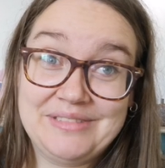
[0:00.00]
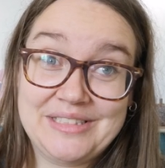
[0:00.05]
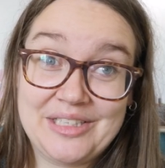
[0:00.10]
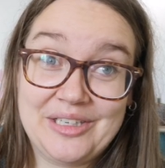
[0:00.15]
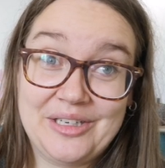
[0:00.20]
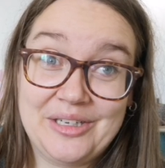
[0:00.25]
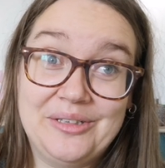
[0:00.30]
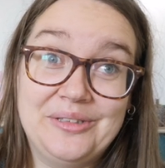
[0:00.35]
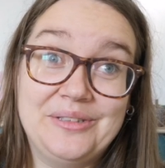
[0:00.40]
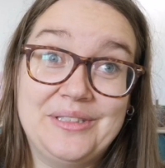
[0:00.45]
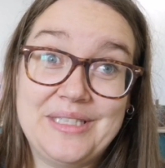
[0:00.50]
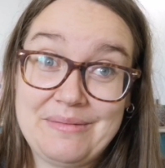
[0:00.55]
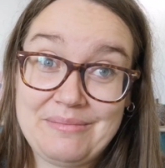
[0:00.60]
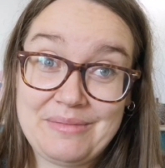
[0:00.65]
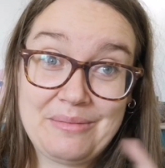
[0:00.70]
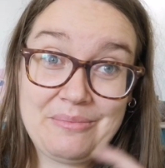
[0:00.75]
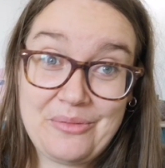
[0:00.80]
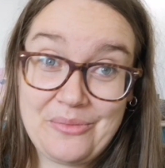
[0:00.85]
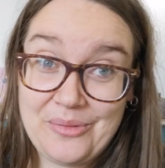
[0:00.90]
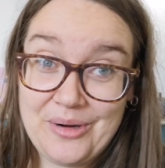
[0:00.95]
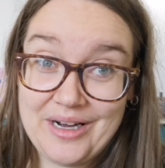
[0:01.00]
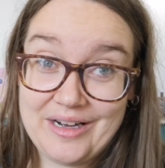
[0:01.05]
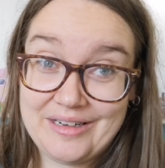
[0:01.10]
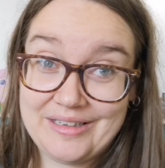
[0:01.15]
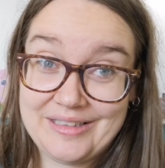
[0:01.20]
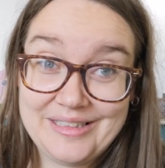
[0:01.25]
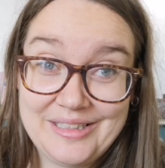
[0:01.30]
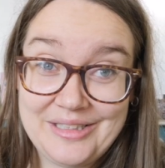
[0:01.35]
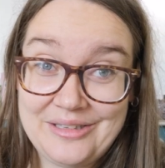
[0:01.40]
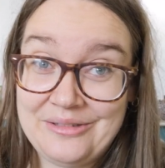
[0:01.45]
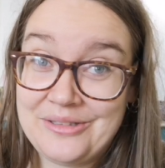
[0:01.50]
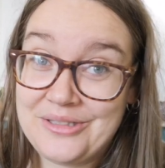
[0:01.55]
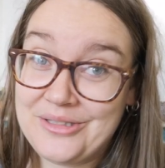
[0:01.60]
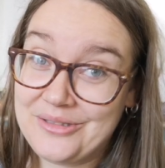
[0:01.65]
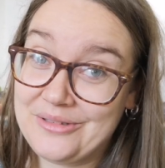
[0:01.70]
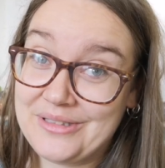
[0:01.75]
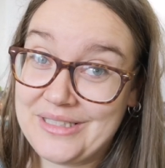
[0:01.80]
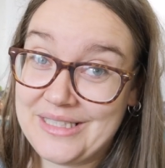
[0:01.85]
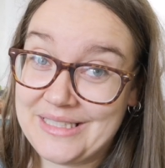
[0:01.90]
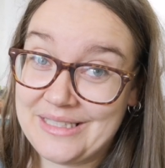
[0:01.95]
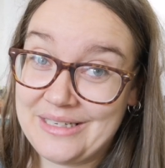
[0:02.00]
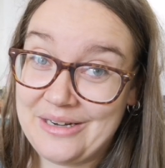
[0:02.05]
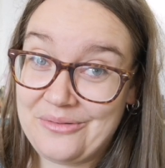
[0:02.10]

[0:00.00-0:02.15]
So tip number one, you do not need an